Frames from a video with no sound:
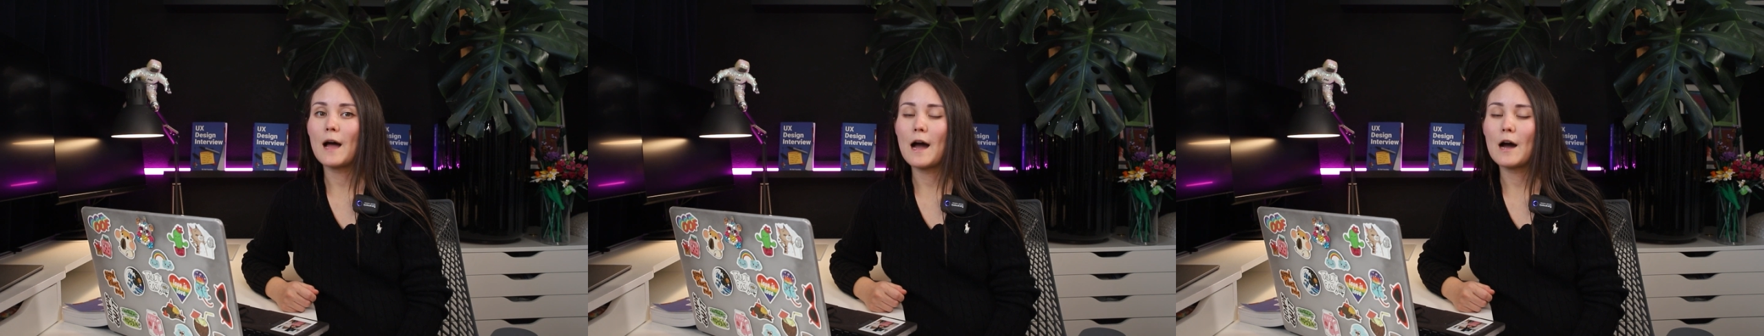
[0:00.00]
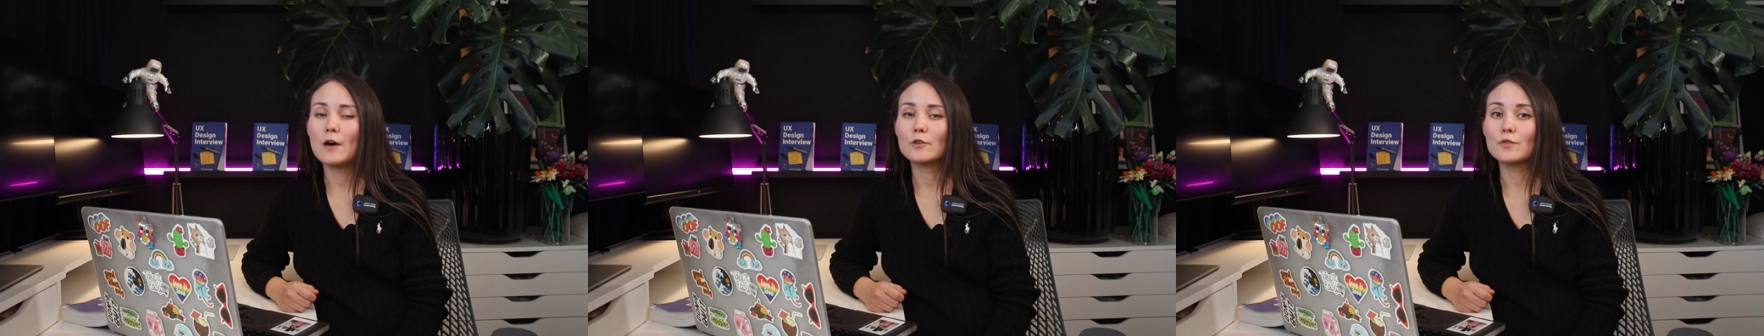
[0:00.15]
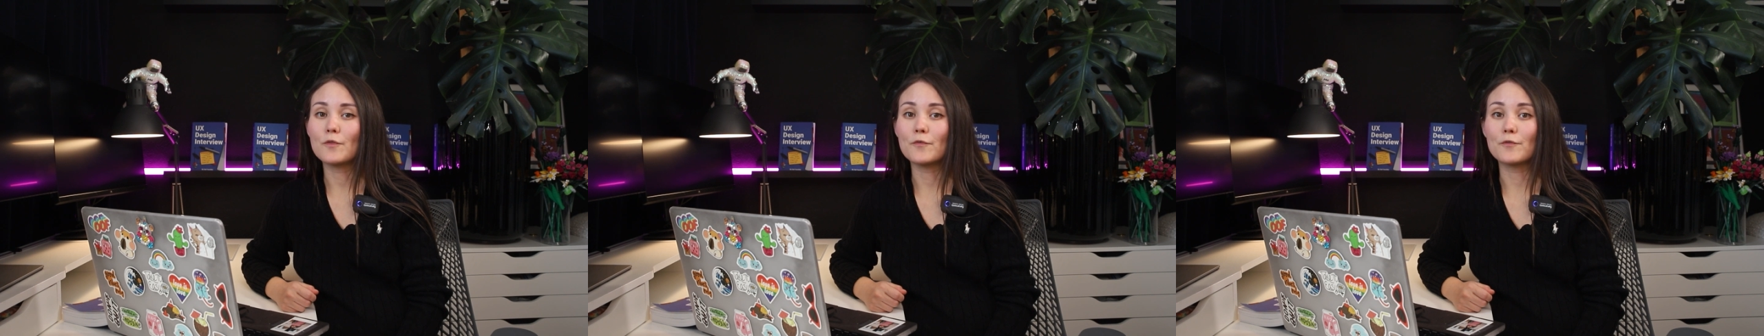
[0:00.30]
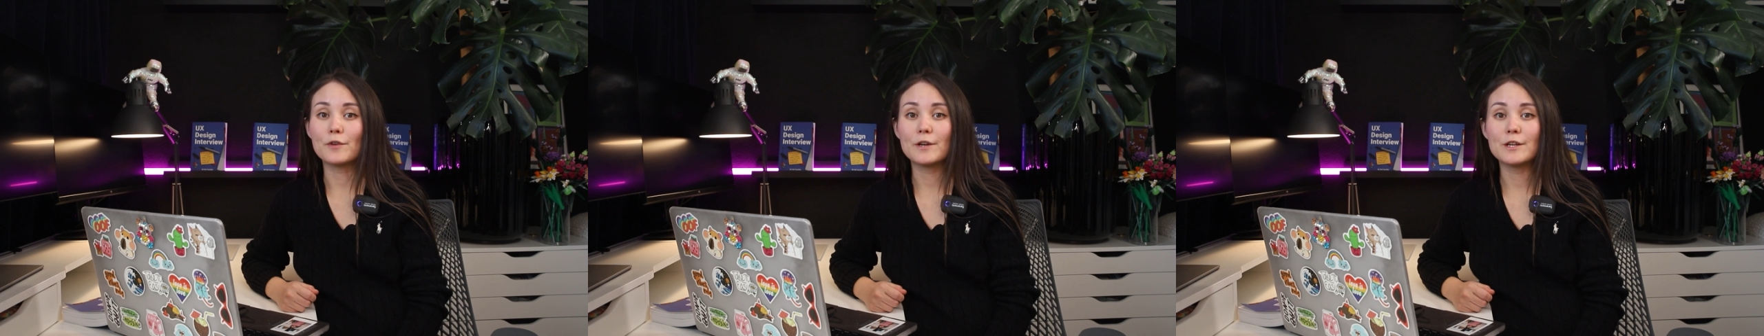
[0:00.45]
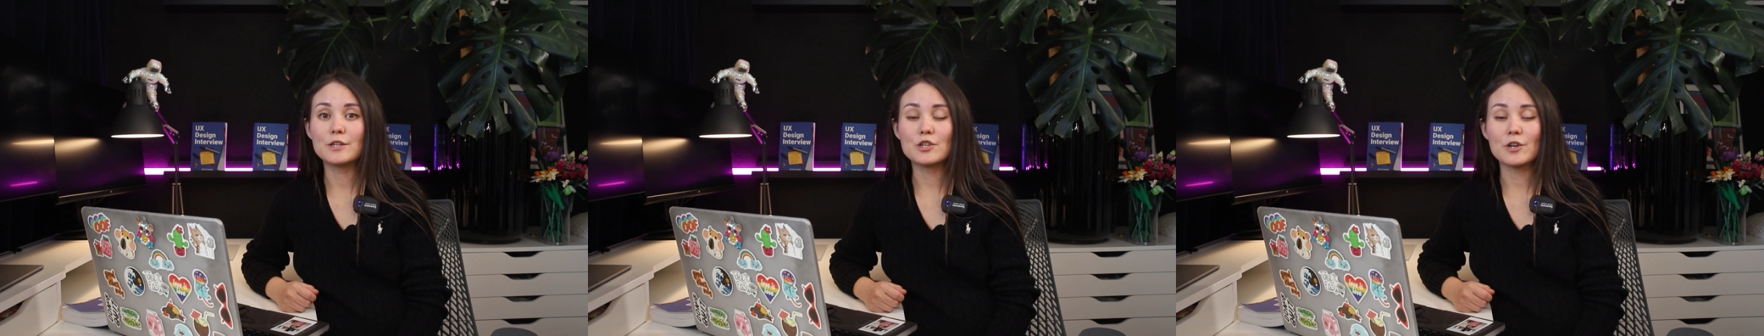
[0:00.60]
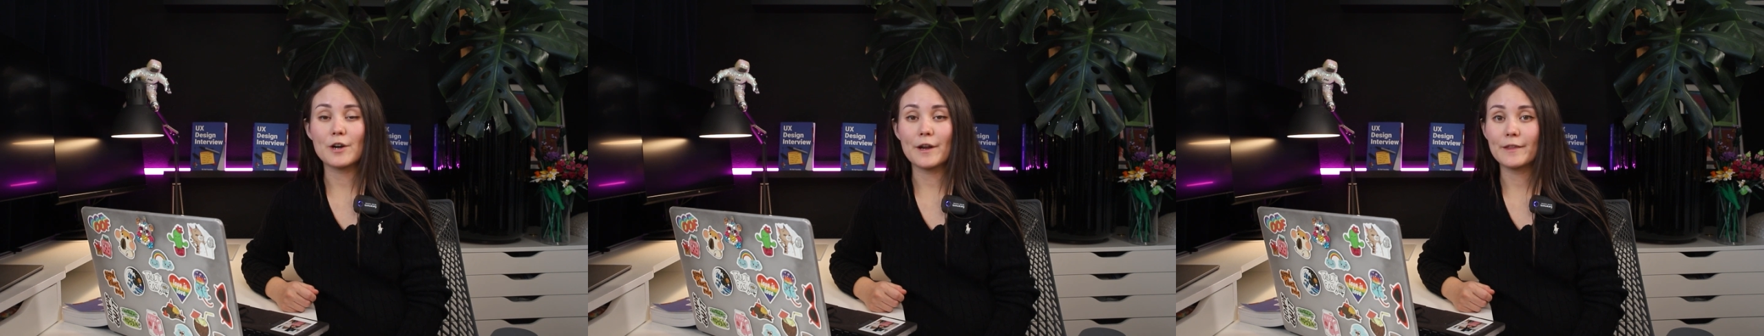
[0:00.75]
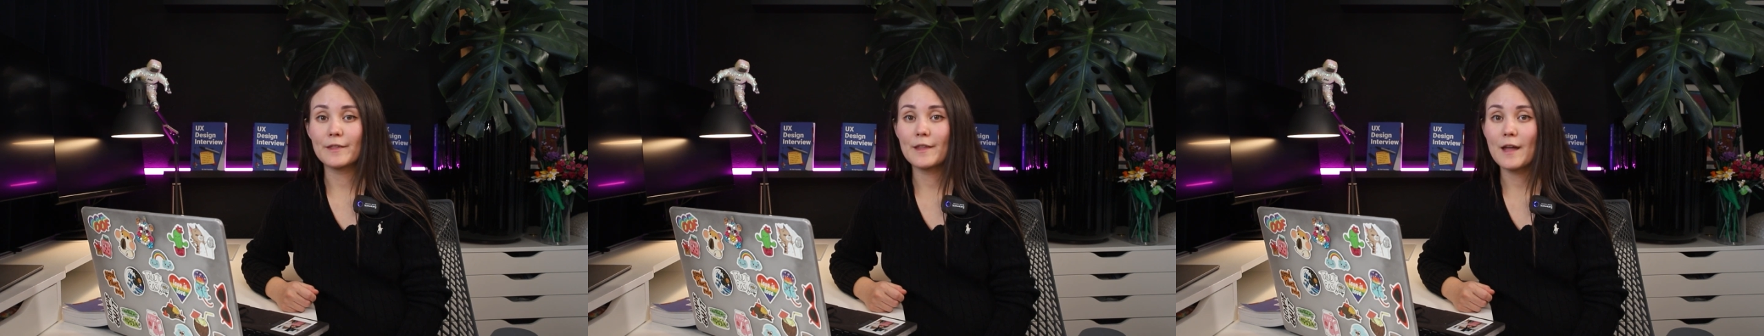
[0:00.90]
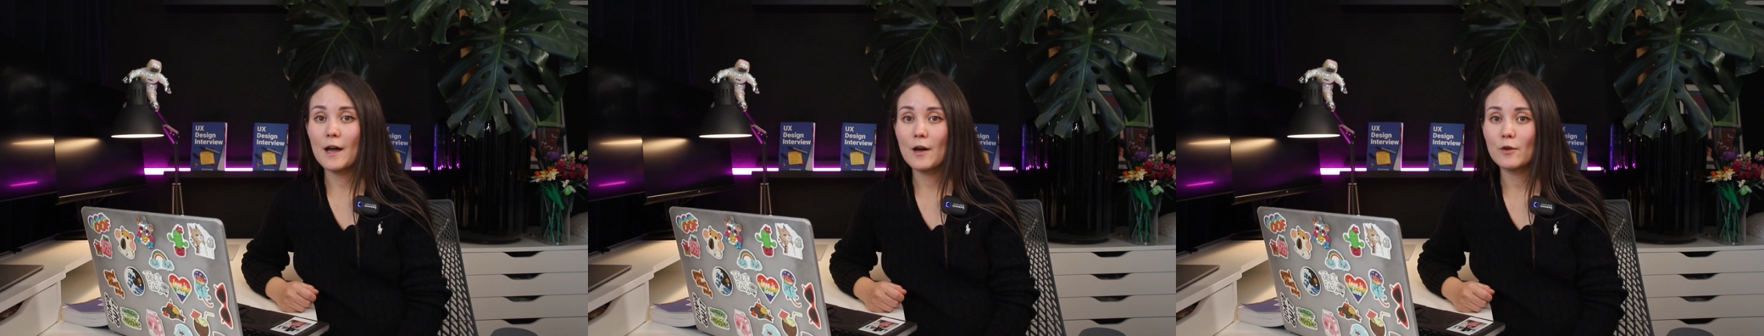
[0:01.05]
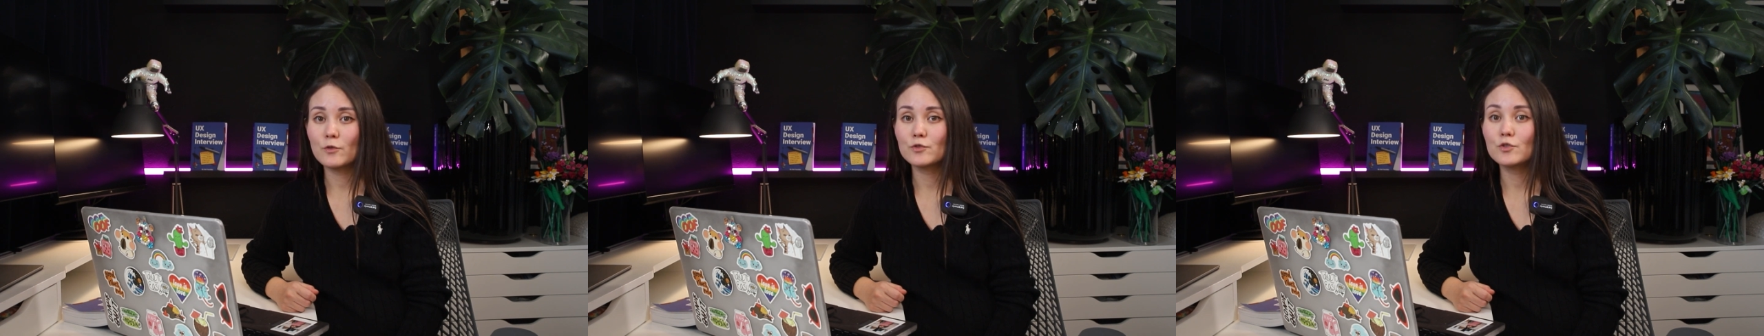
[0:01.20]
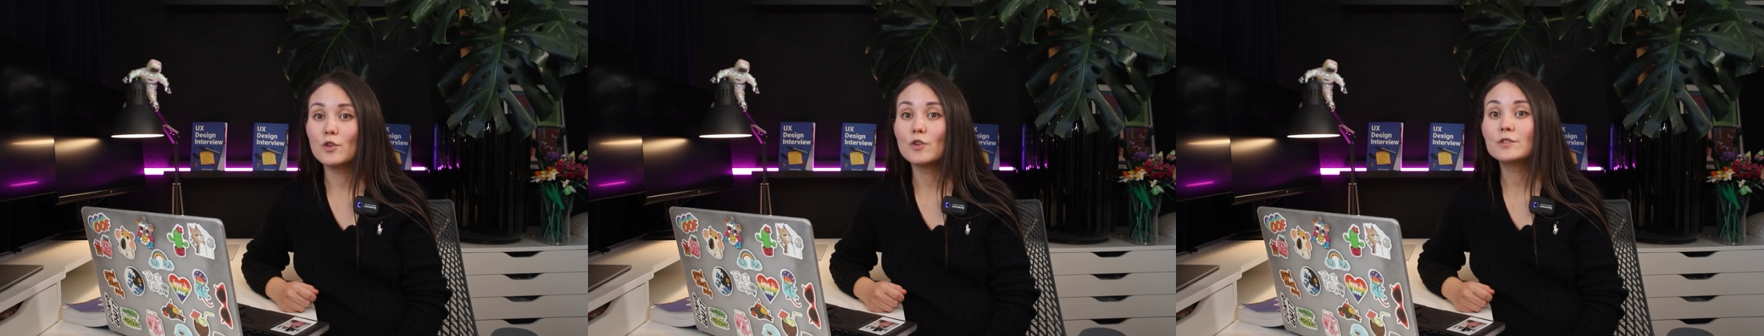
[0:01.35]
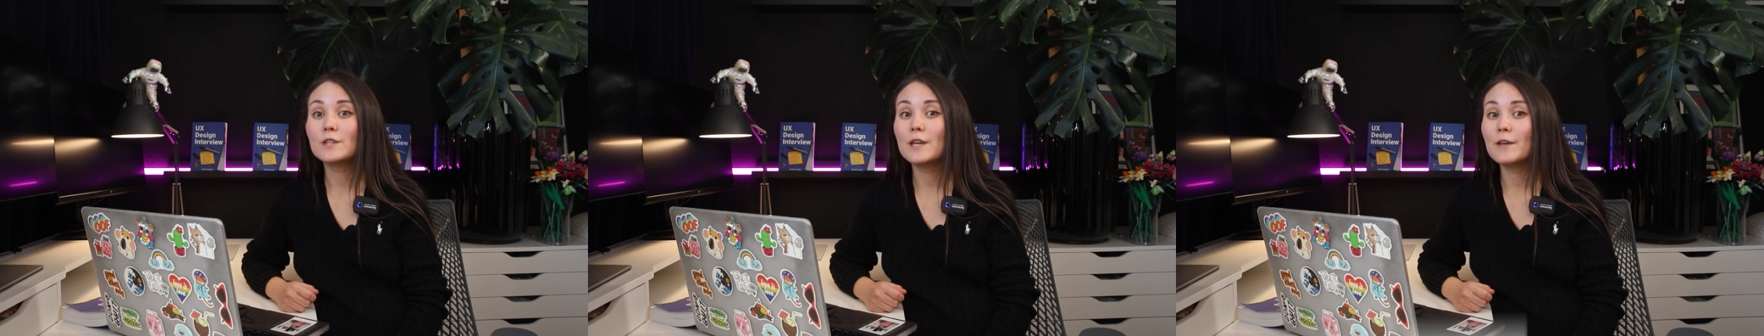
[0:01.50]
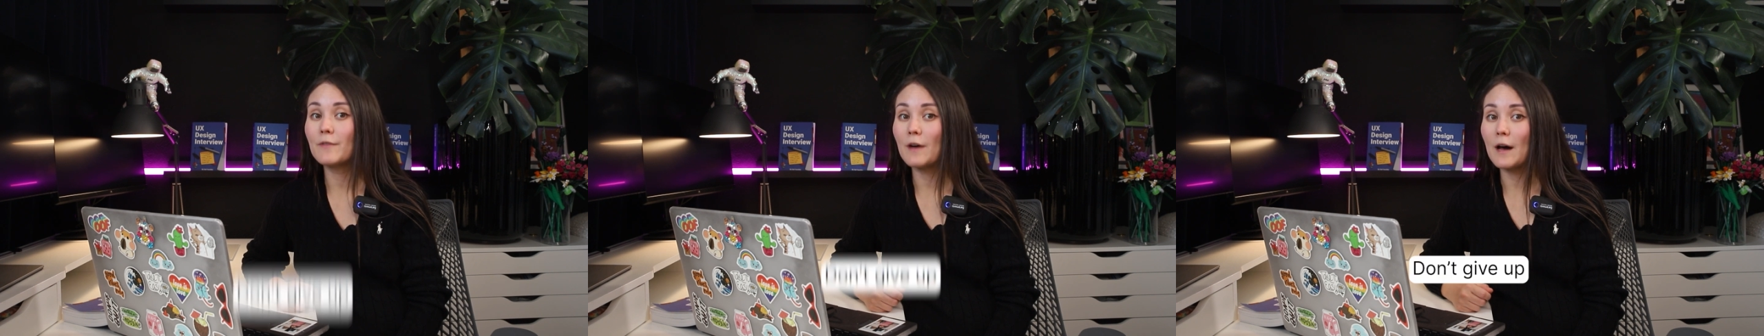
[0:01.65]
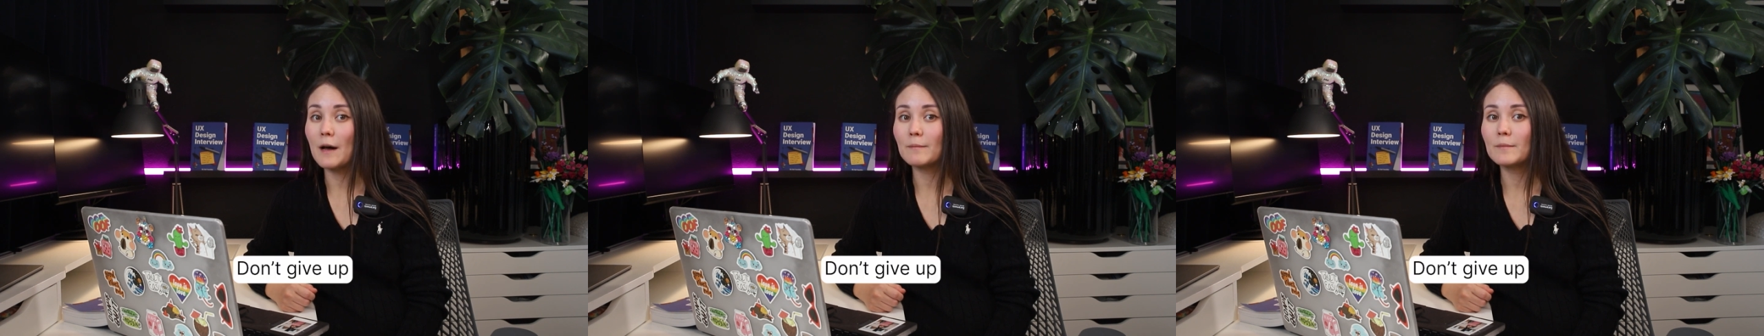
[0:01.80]
out of reach right now, don't
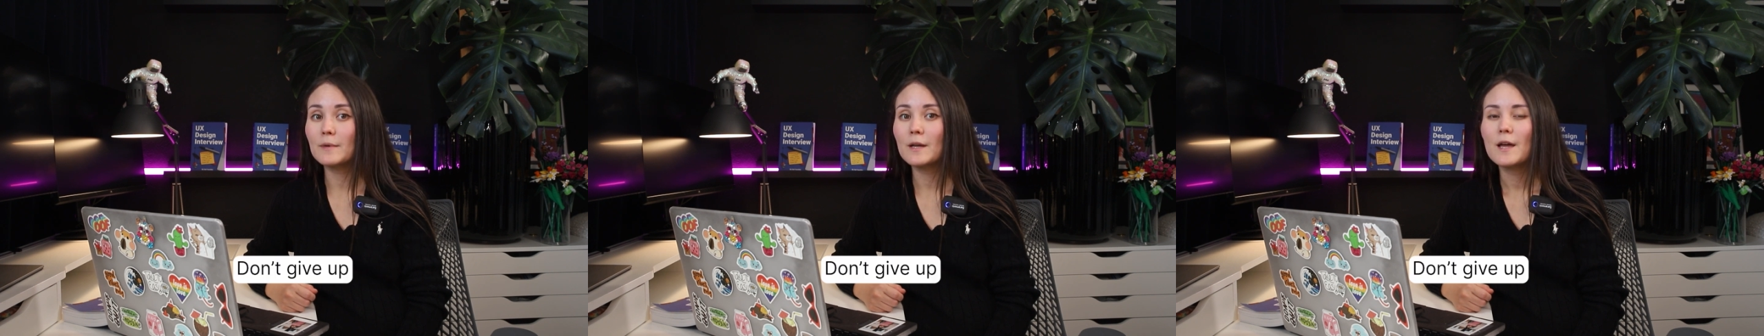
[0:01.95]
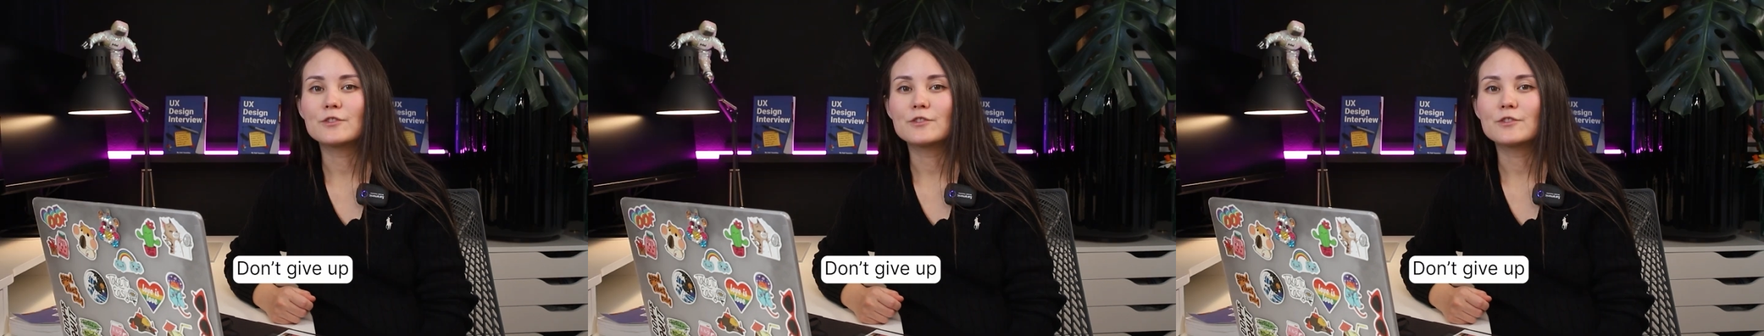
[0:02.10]
give up.